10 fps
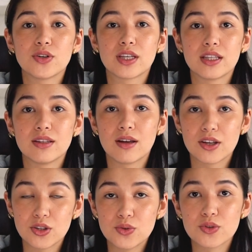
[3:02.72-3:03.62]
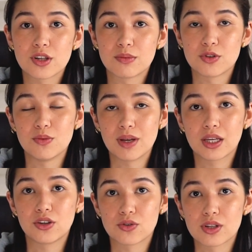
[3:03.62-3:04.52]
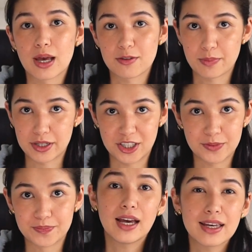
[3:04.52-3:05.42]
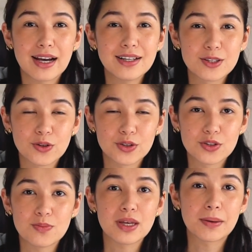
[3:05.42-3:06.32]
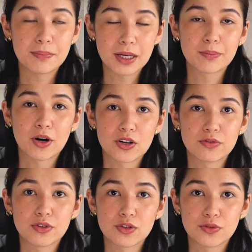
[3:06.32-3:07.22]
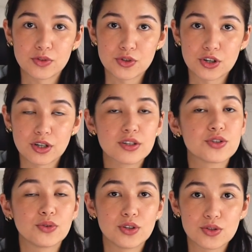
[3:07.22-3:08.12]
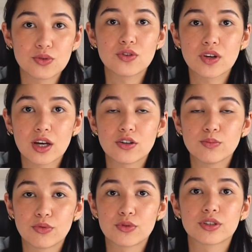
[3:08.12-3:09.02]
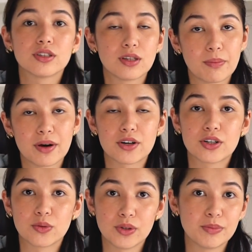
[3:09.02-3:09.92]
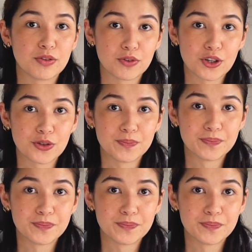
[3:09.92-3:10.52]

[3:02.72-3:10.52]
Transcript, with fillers: you can use them to make your life better. AI is going to be a big part of your future, so the sooner you get on board, the better it will be for you.